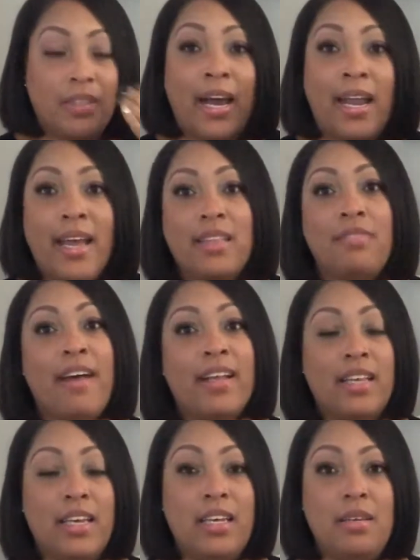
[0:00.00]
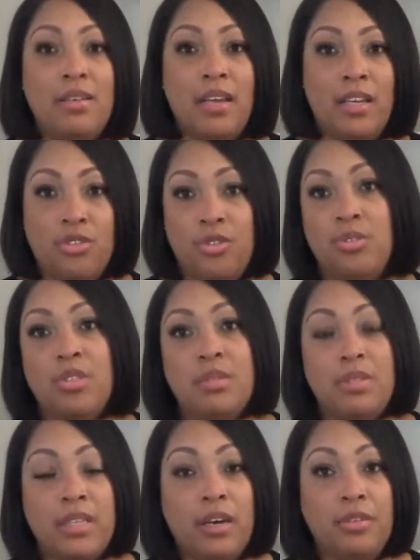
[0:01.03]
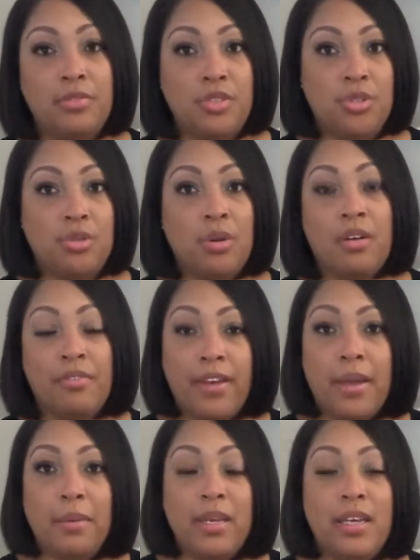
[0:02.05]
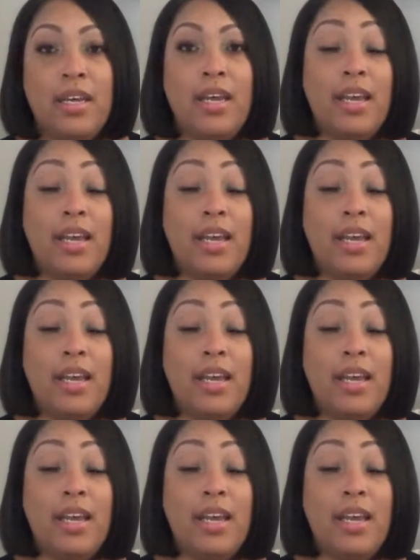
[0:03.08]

I like the fact that he introduced himself to her family,